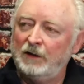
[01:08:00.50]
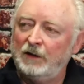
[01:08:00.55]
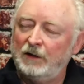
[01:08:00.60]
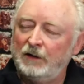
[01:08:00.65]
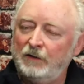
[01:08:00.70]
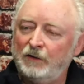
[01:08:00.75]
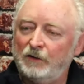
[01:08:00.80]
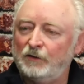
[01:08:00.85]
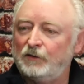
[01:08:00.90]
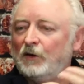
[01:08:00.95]

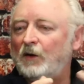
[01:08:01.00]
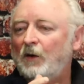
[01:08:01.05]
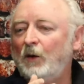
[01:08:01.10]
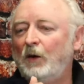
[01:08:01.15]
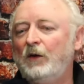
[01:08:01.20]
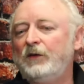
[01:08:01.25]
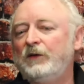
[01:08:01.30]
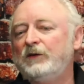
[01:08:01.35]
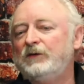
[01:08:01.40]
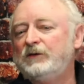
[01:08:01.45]
There's yeah.
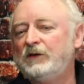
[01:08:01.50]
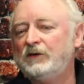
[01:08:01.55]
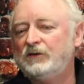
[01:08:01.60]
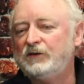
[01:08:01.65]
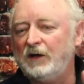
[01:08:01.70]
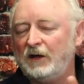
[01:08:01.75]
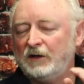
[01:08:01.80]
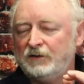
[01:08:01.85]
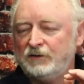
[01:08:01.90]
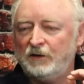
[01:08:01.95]
all this
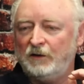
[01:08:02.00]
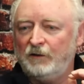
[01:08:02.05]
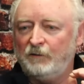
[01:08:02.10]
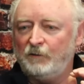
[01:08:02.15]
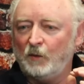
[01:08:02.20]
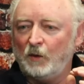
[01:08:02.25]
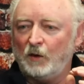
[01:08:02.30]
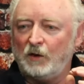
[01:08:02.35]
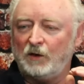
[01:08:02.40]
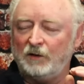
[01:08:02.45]
discussion of
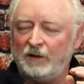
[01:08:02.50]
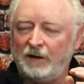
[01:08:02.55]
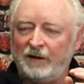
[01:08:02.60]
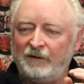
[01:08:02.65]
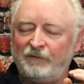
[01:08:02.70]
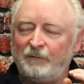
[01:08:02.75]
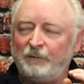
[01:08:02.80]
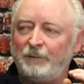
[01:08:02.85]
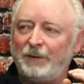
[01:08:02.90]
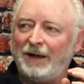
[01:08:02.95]
work
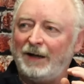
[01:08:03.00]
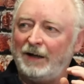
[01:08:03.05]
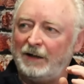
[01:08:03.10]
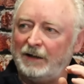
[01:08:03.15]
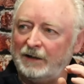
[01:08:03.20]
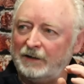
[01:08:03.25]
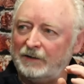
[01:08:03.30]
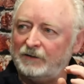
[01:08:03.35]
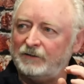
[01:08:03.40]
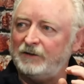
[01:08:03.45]
life
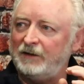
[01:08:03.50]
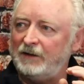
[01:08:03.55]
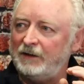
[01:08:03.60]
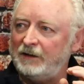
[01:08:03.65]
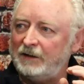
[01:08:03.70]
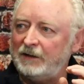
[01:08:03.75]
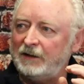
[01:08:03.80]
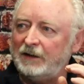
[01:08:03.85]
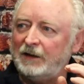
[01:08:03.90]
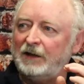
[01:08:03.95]
balance,
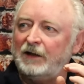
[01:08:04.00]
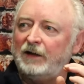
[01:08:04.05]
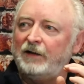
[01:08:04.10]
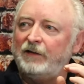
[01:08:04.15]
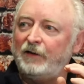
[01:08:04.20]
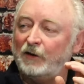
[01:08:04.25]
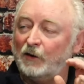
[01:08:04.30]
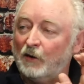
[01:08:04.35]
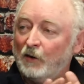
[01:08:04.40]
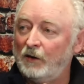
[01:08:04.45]
and
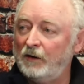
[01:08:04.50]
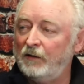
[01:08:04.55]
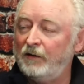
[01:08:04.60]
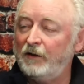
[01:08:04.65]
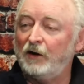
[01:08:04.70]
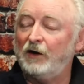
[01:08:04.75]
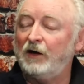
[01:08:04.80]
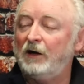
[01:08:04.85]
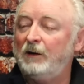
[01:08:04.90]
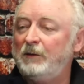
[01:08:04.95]
they're, right. going,
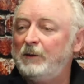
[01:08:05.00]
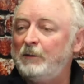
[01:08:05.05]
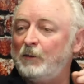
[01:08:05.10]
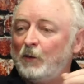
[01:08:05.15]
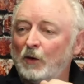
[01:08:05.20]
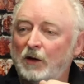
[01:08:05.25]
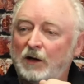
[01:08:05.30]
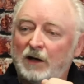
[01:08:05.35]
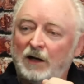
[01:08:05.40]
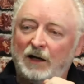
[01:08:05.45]
they're going to be
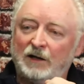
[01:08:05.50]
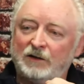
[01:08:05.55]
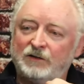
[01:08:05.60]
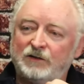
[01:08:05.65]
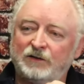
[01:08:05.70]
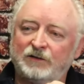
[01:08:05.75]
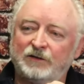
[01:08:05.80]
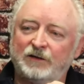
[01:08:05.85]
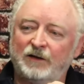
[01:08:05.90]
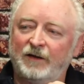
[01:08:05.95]
more
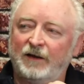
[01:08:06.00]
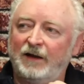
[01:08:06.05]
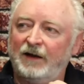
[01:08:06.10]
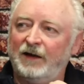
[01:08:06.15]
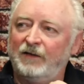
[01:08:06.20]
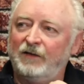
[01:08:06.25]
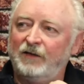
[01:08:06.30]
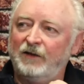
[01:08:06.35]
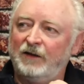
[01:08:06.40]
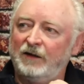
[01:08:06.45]
conscious of
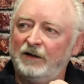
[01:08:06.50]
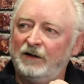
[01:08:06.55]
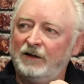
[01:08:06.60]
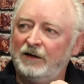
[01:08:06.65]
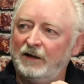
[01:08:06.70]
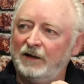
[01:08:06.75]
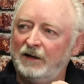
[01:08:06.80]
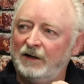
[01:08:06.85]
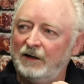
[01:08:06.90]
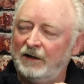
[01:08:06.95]
that than
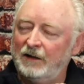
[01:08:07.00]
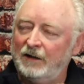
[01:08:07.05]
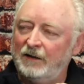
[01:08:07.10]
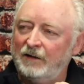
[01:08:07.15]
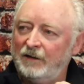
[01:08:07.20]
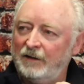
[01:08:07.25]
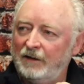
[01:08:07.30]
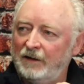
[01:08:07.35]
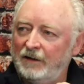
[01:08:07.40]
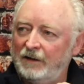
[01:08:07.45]

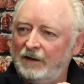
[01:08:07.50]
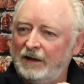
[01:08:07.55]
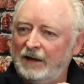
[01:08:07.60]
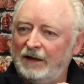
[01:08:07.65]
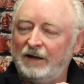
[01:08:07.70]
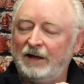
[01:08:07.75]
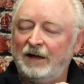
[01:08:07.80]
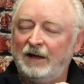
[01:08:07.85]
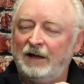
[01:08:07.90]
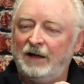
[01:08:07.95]
than
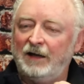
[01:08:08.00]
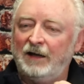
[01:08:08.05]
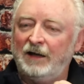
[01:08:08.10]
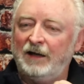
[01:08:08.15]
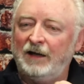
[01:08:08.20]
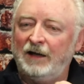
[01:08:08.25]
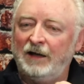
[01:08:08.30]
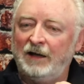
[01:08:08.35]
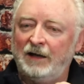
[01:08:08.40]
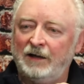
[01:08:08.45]

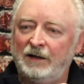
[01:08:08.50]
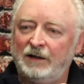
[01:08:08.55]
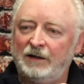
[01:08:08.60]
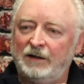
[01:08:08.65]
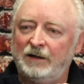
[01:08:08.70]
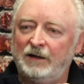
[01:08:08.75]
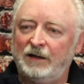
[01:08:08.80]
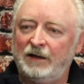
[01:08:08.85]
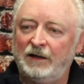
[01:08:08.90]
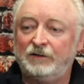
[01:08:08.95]
and
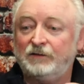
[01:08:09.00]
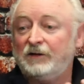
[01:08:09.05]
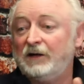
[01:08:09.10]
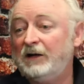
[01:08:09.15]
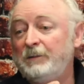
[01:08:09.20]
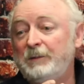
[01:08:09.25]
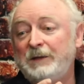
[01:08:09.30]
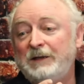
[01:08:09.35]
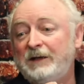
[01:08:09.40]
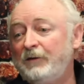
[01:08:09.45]
it's going
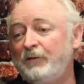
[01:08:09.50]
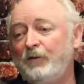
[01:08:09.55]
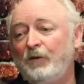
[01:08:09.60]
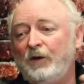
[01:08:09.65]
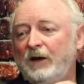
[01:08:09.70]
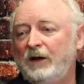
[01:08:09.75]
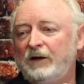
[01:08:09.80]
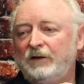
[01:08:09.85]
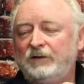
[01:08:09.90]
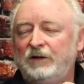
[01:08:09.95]
to be
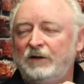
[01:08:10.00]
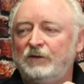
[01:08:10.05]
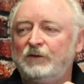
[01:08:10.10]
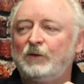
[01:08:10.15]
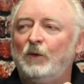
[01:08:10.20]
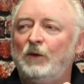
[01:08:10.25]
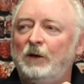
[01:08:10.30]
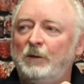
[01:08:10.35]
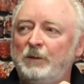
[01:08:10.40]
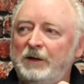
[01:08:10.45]
different. It's just
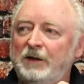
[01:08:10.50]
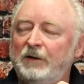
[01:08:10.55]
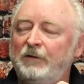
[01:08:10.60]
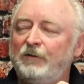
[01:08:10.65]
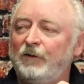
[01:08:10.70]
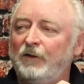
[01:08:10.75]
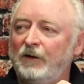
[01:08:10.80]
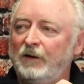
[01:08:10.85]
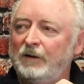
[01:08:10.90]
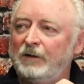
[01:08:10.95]
going to be different.